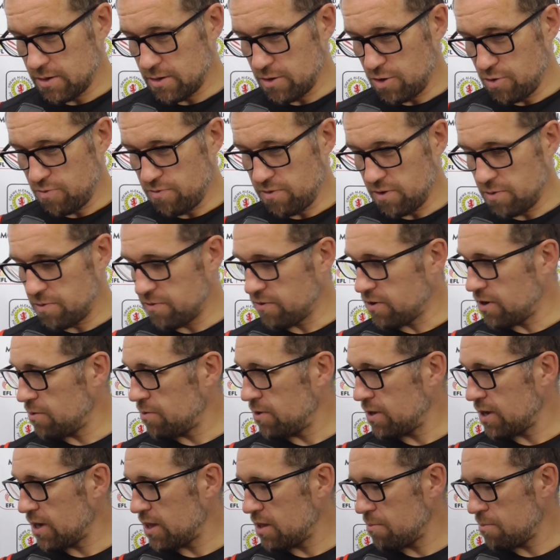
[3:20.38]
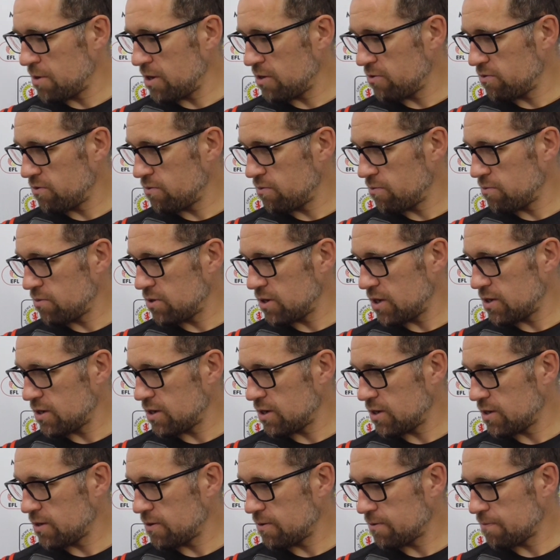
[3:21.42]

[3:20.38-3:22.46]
hopefully we'll get the better of him Saturday.